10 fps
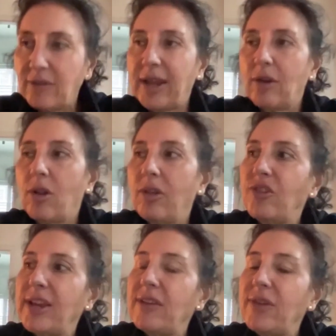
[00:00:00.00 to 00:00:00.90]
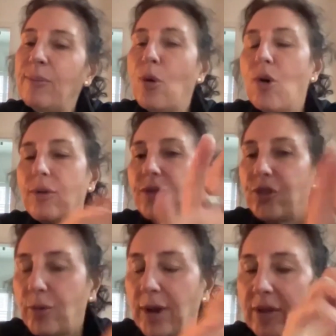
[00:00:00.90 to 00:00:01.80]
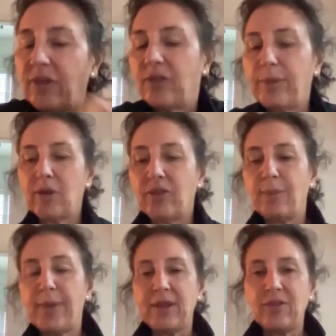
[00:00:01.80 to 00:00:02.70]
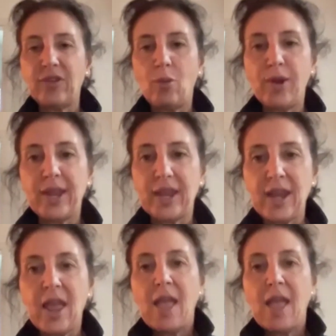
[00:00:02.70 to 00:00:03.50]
technology is important for two reasons, because it means that we can